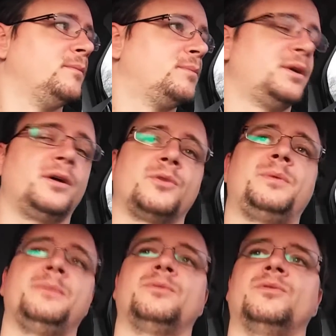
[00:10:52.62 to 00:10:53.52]
But other
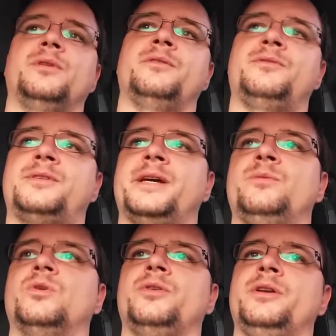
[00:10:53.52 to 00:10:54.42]
people that have
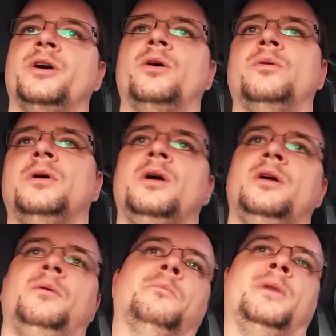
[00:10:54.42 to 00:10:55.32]
said, well, you know,
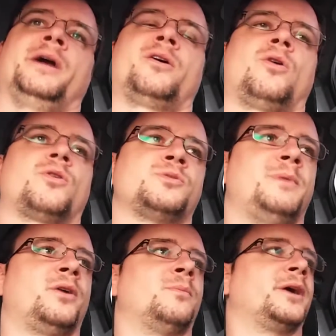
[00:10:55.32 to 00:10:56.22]
my car is
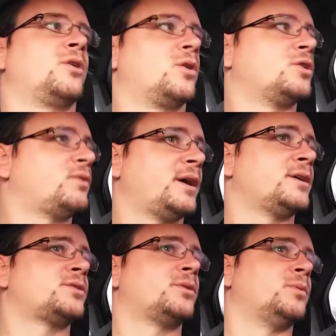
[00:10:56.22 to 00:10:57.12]
better, my car is
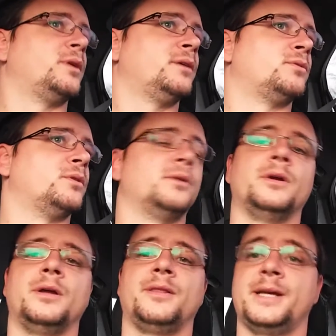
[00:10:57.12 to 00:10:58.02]
faster, whatever,
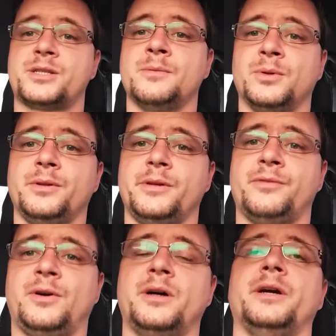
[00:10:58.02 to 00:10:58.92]
that's completely
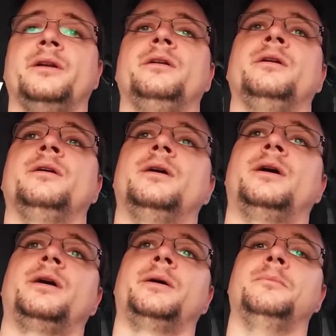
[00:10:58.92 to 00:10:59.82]
fine.
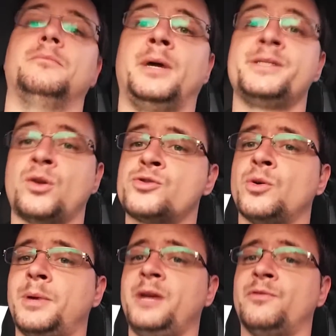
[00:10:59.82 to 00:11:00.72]
Mine's
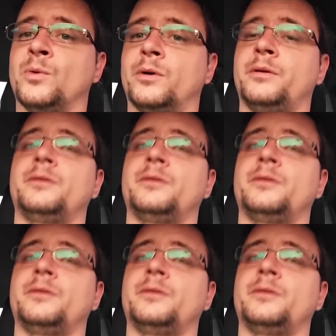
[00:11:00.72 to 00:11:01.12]
also paid for.